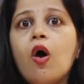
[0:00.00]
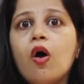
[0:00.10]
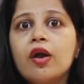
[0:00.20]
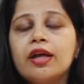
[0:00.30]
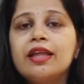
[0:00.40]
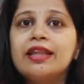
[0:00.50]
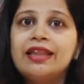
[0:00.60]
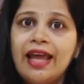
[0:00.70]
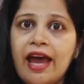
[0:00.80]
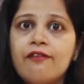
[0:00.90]
or
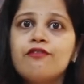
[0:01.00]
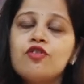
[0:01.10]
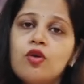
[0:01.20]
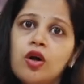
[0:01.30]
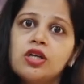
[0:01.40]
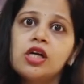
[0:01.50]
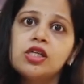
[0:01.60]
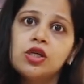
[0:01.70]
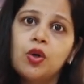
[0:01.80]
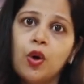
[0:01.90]
they have not
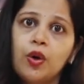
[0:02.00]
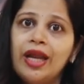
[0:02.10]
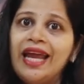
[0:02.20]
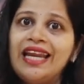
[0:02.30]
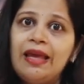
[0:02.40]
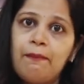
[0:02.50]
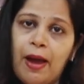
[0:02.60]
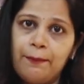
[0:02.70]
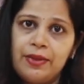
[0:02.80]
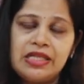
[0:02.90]
undergone any
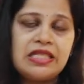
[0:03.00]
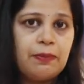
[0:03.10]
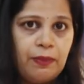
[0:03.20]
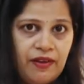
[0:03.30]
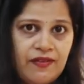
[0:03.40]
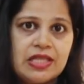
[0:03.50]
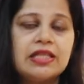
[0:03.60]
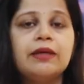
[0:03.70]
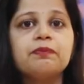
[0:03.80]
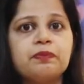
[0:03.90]
Pap test previously.